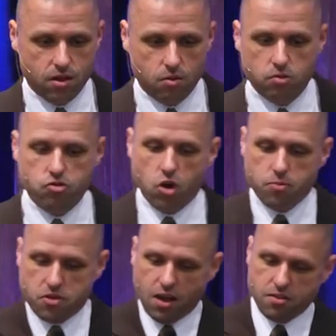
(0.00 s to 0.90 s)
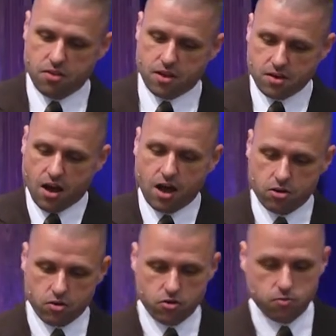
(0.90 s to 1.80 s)
when Job's sons and
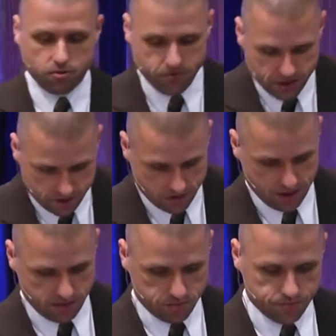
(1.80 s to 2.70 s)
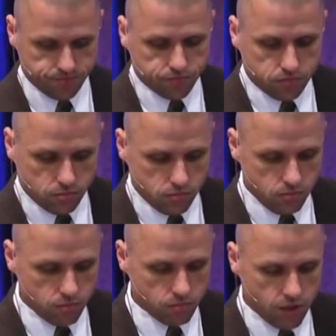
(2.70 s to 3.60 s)
daughters were feasting
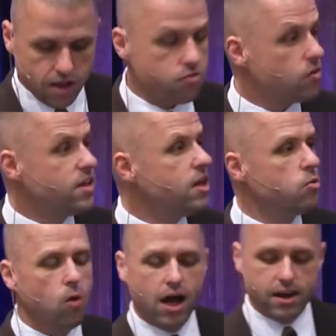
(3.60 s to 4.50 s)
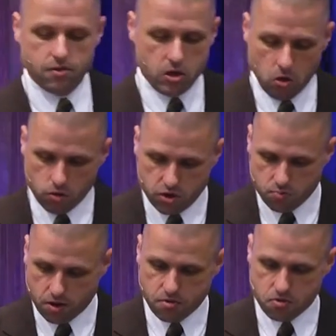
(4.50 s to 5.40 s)
and drinking wine at the
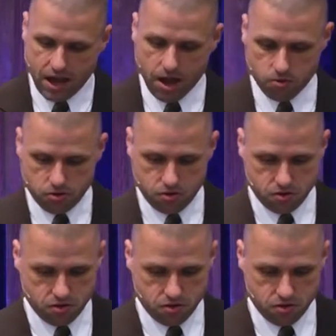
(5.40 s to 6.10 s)
oldest brother's house,